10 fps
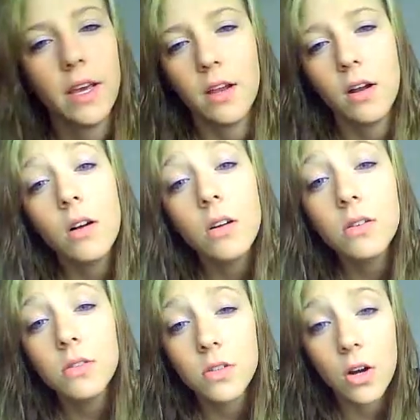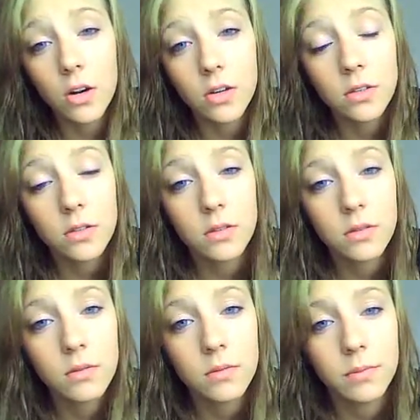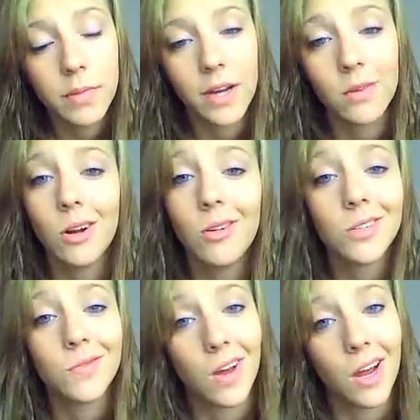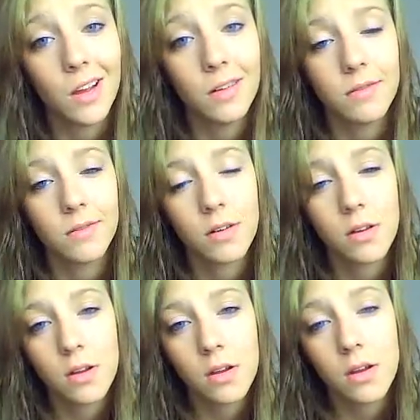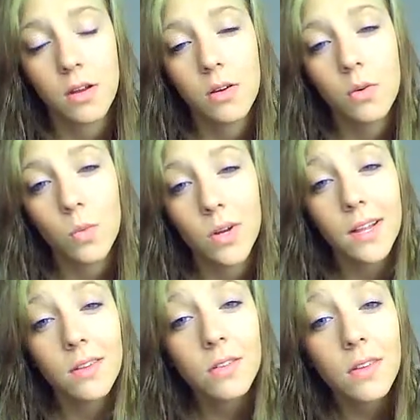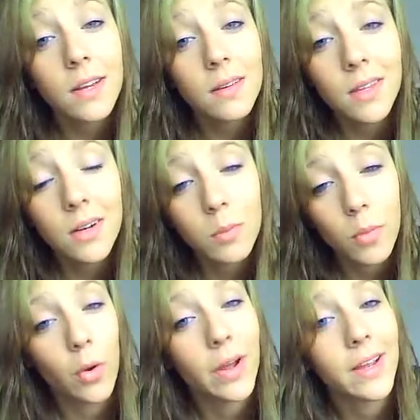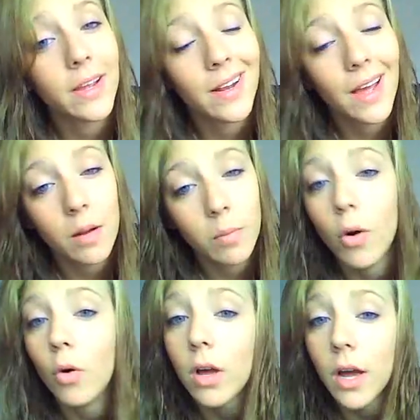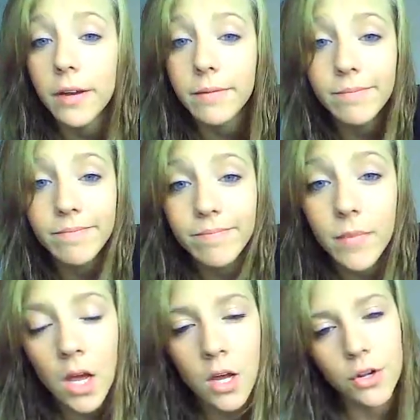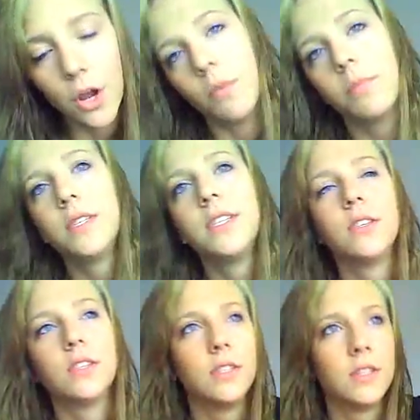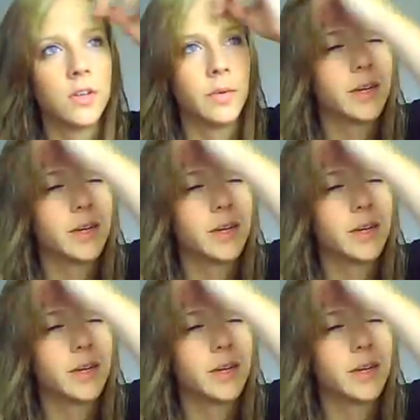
it all starts back when I was 5. When I looked like a little boy and had a bowl cut. No, but seriously, it does start